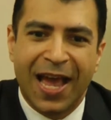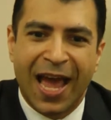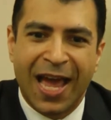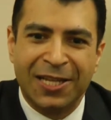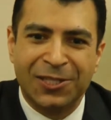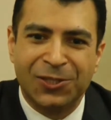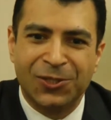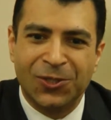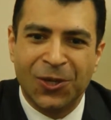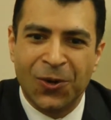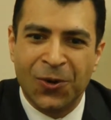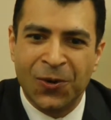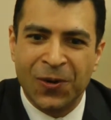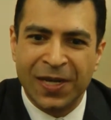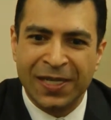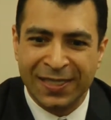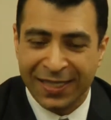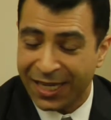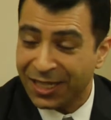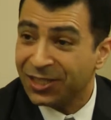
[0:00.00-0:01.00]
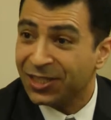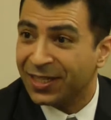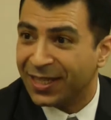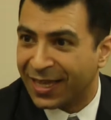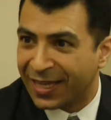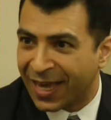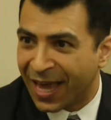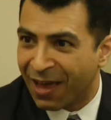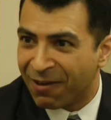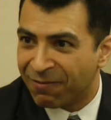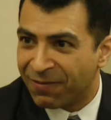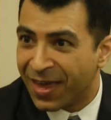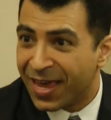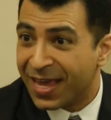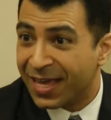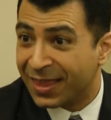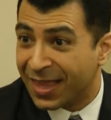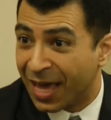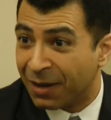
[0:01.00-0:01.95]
And so essentially the cafe in